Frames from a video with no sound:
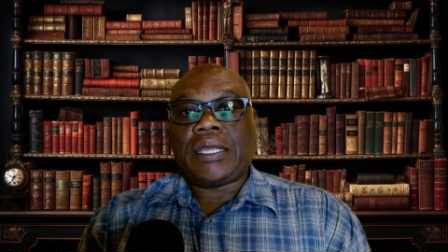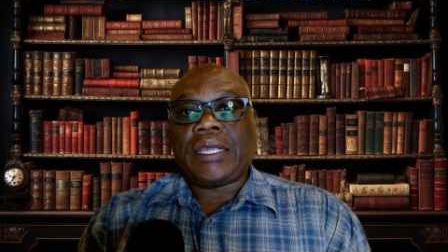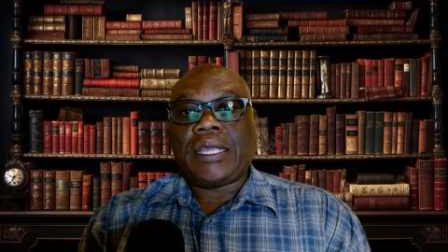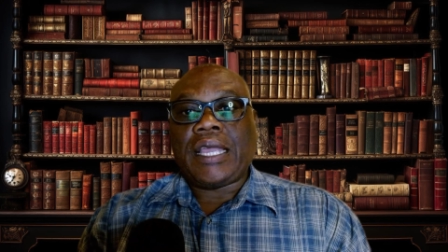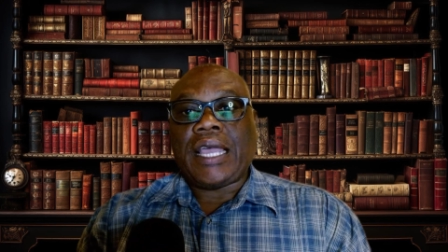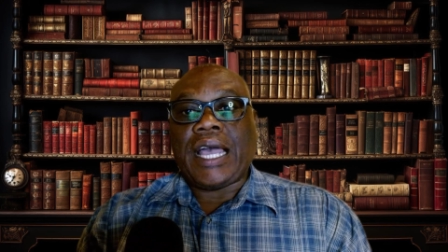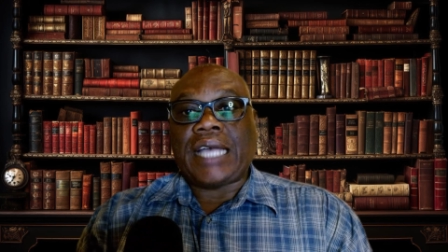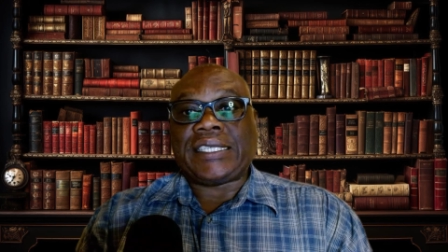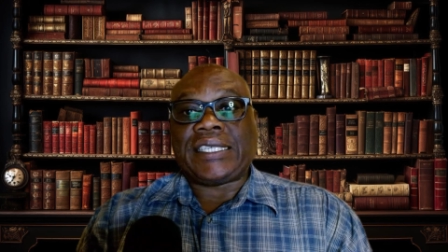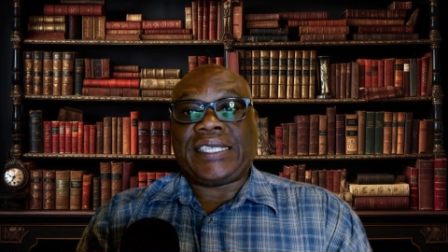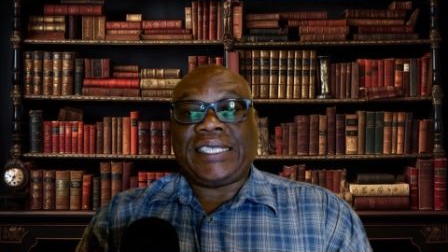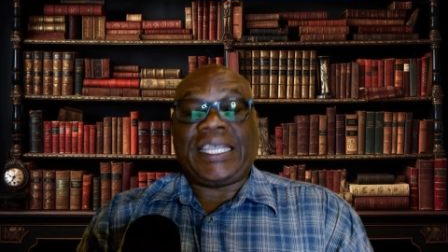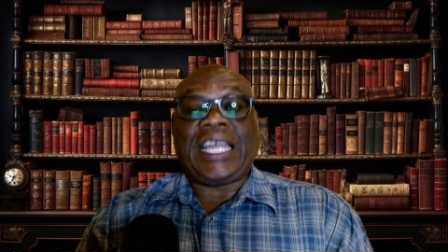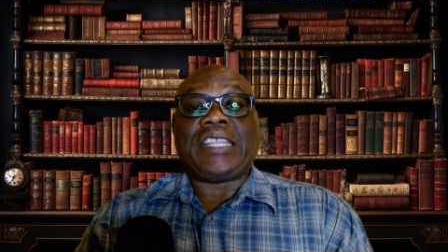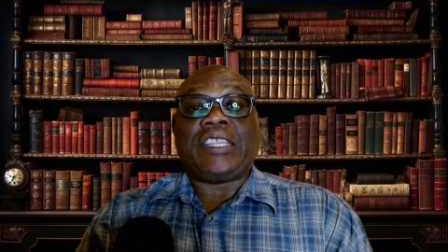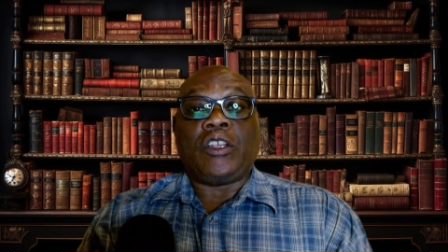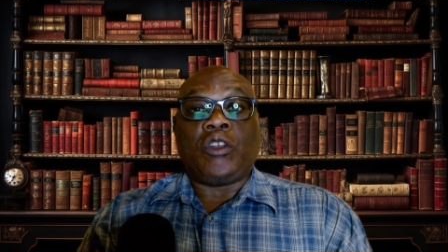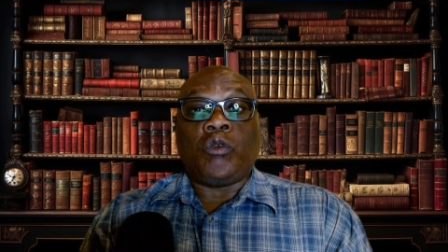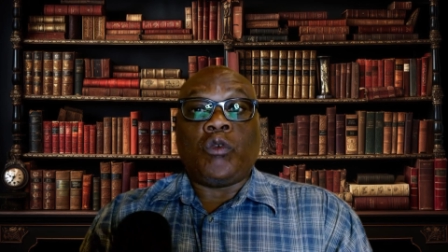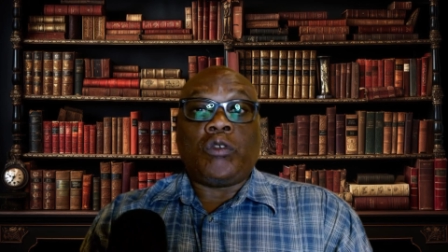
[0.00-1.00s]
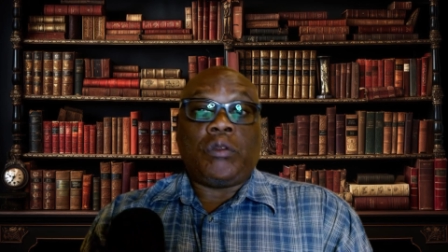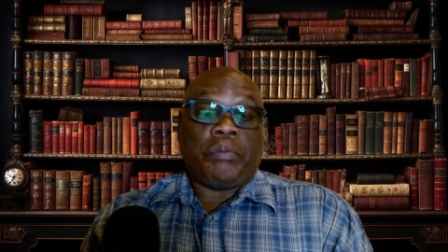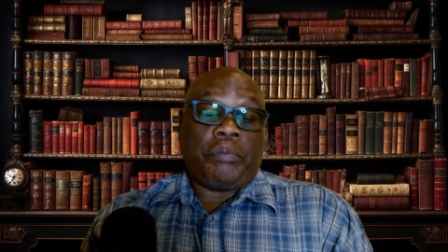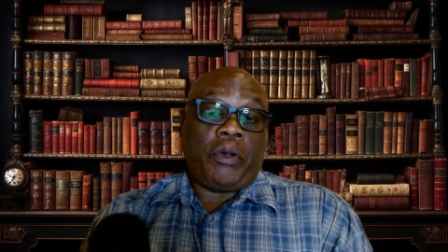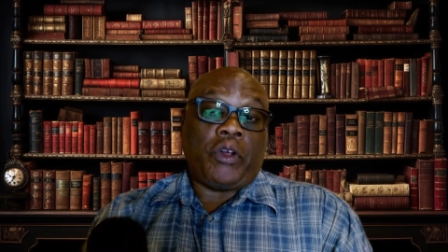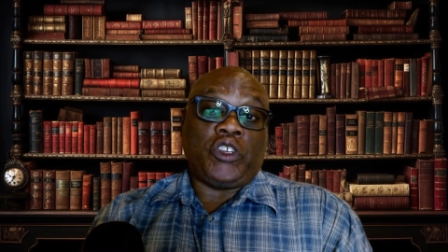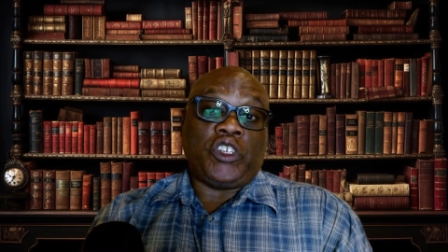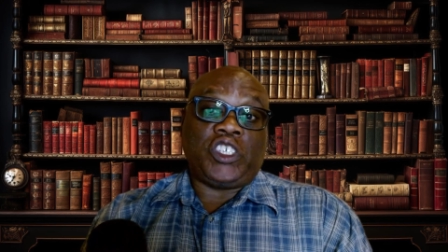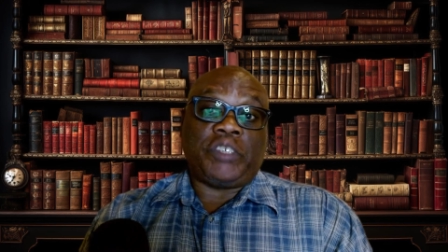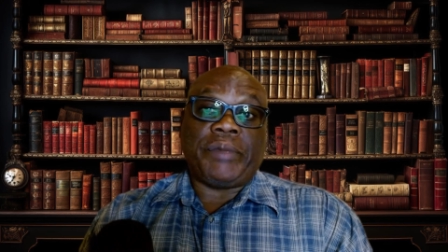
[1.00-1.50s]
as a standalone
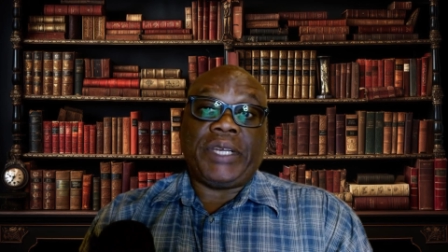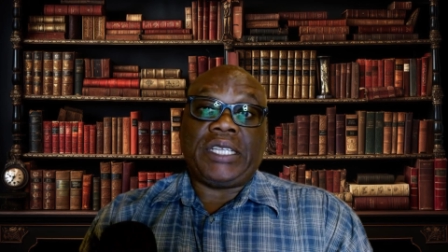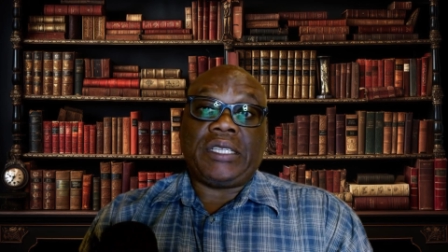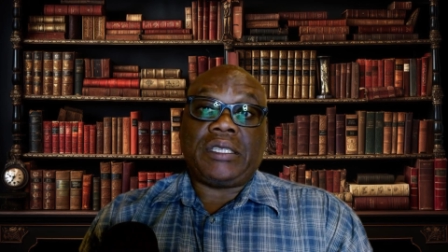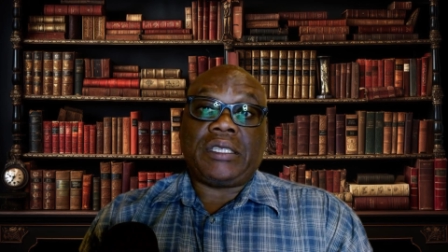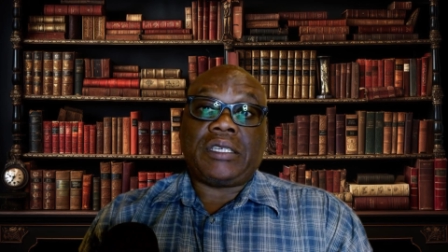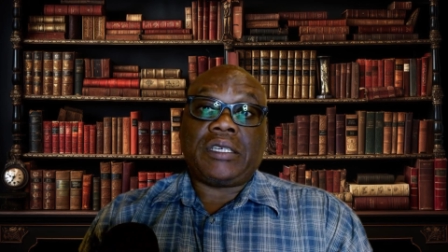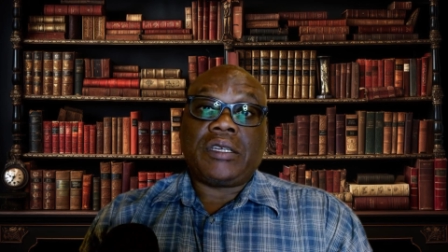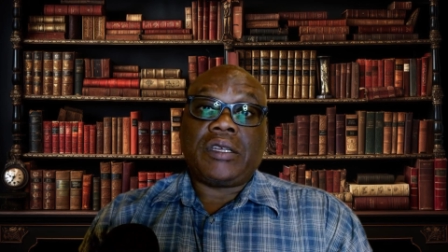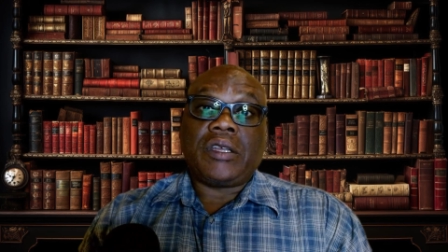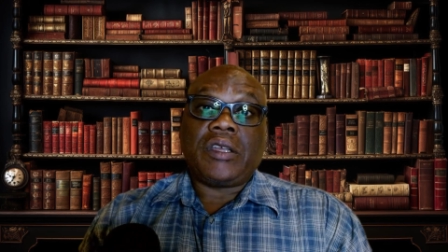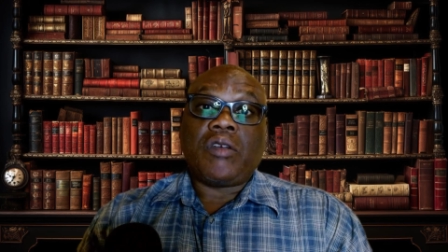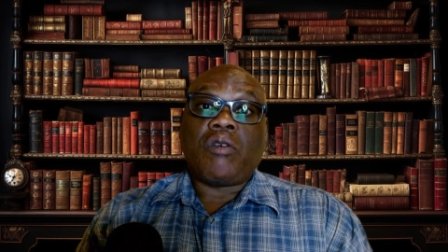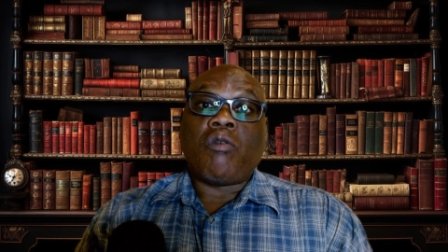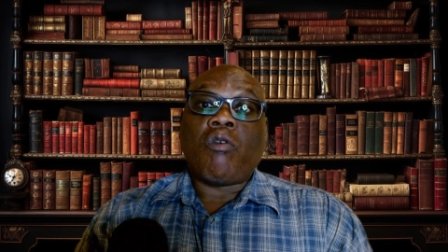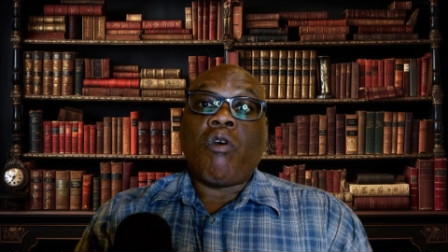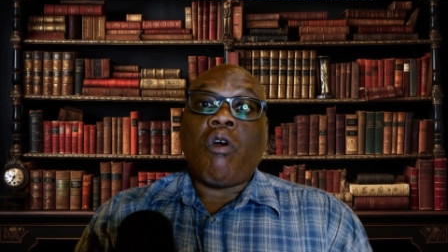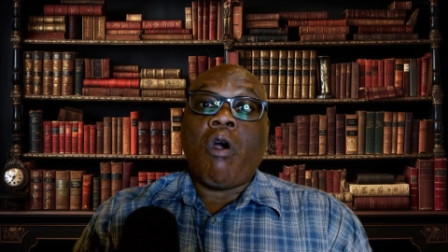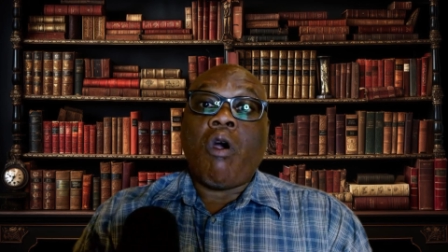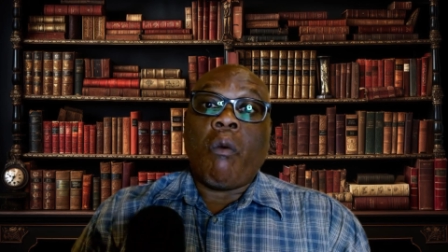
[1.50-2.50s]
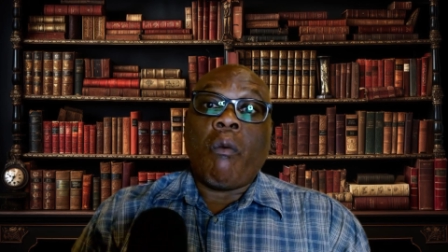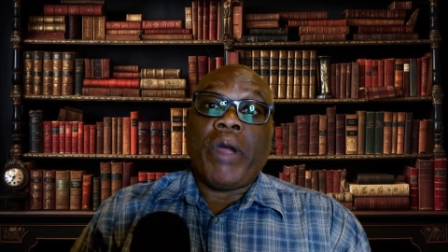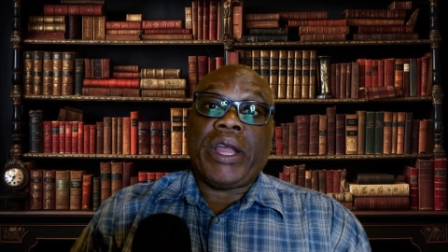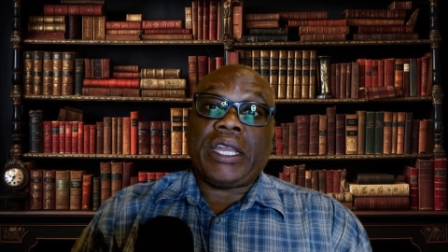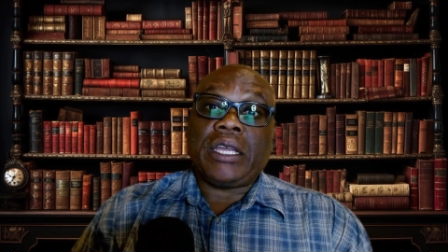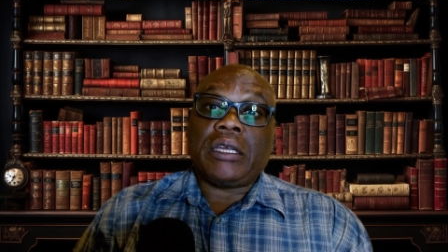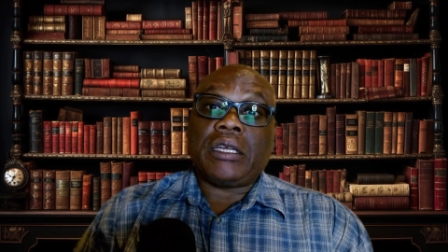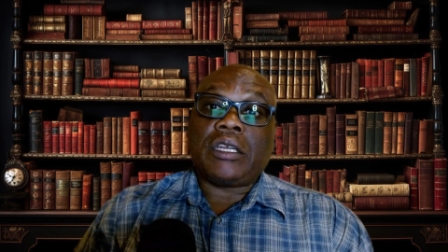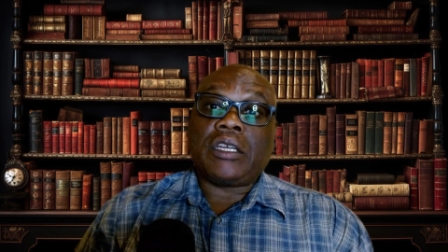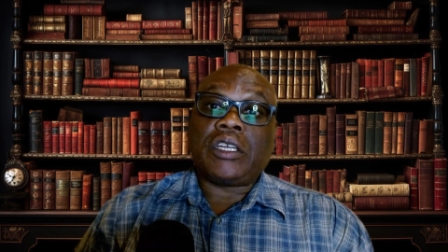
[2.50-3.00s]
punishment or
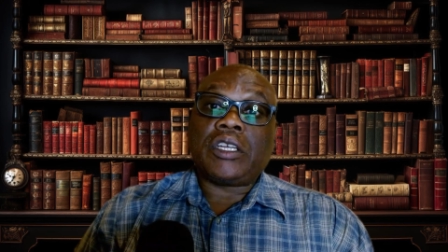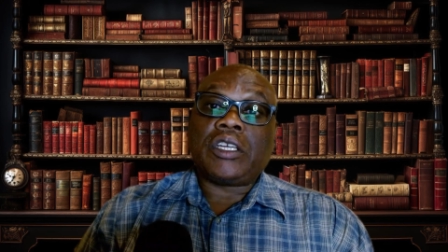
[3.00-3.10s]
whether